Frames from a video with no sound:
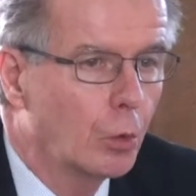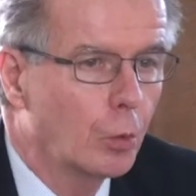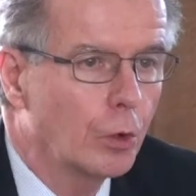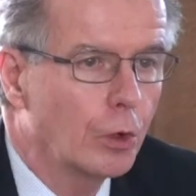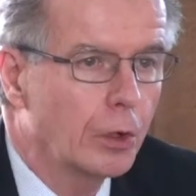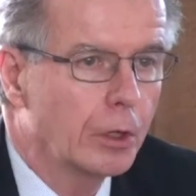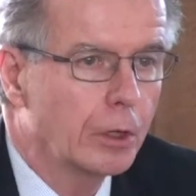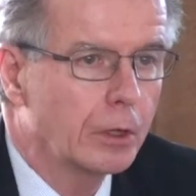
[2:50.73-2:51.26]

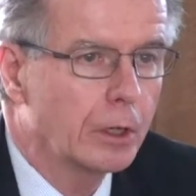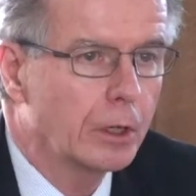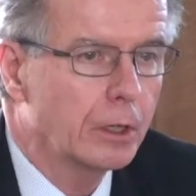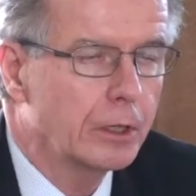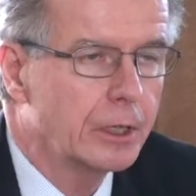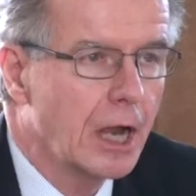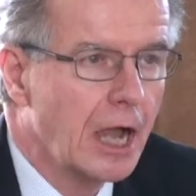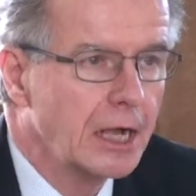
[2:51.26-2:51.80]
were
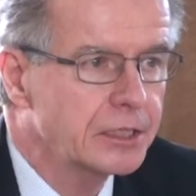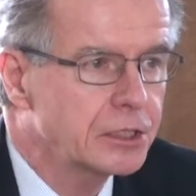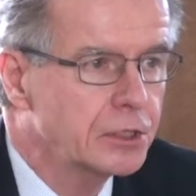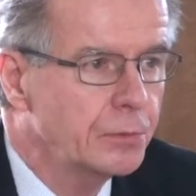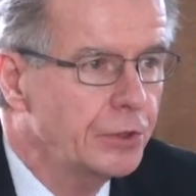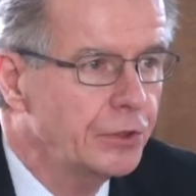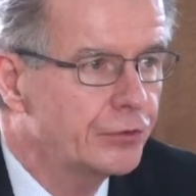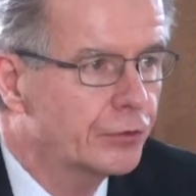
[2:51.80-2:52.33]
not
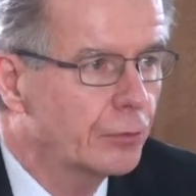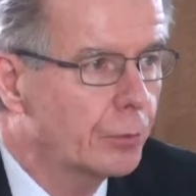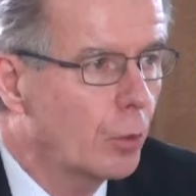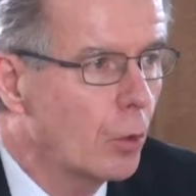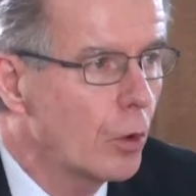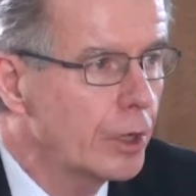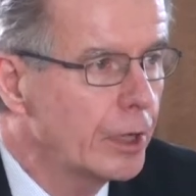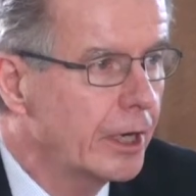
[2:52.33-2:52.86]
to be
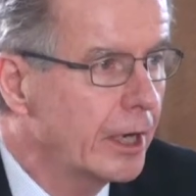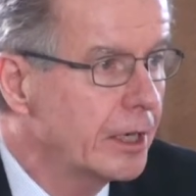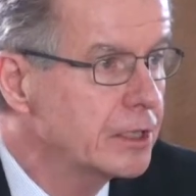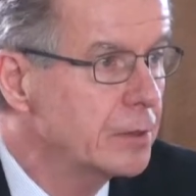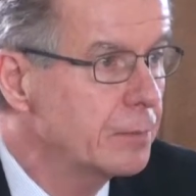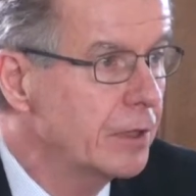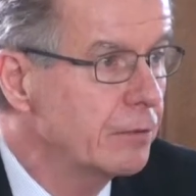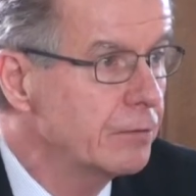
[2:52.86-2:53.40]
supported
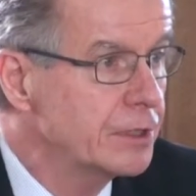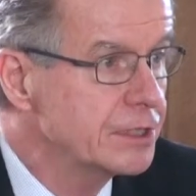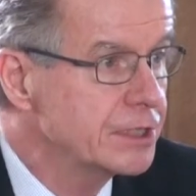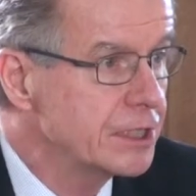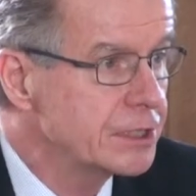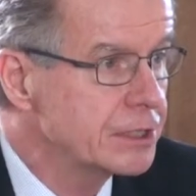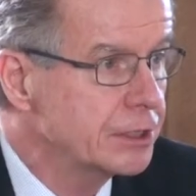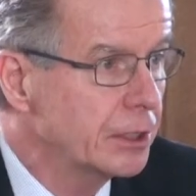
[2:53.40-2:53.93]
and to be
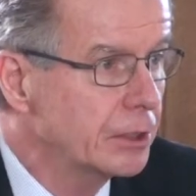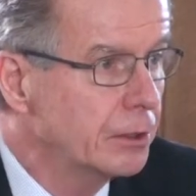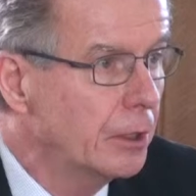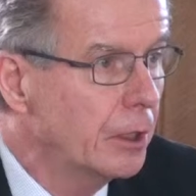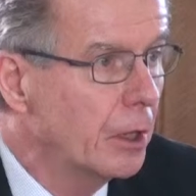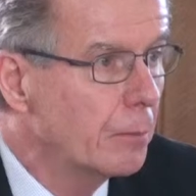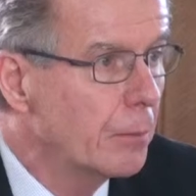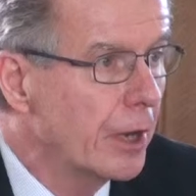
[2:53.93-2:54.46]
resisted
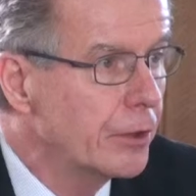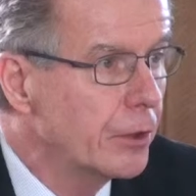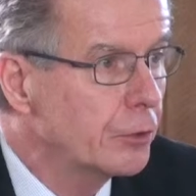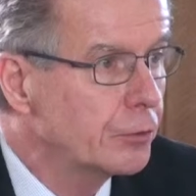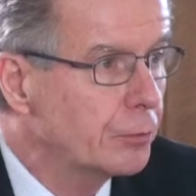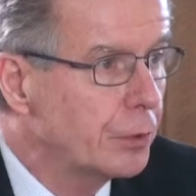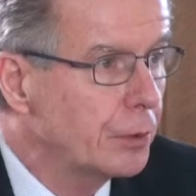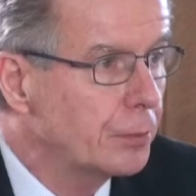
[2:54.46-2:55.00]
by
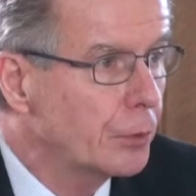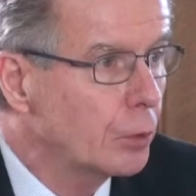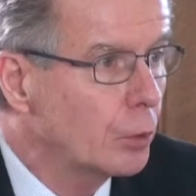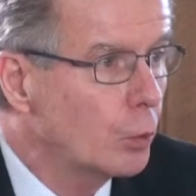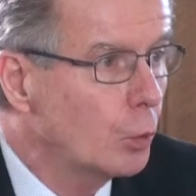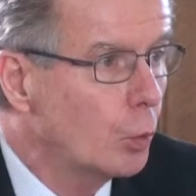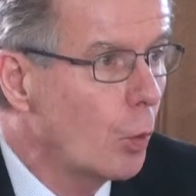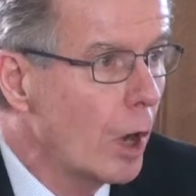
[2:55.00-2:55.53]
those people
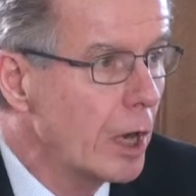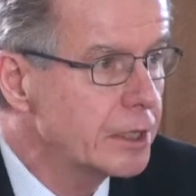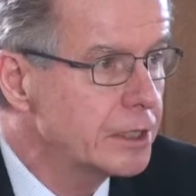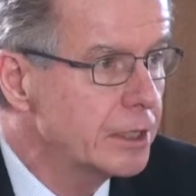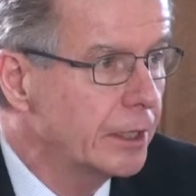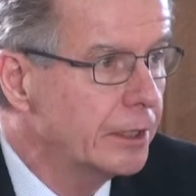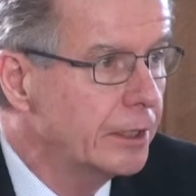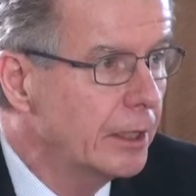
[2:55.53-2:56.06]
who
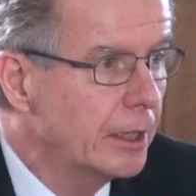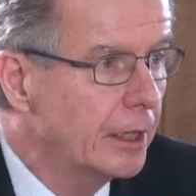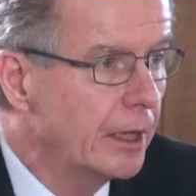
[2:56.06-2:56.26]
wanted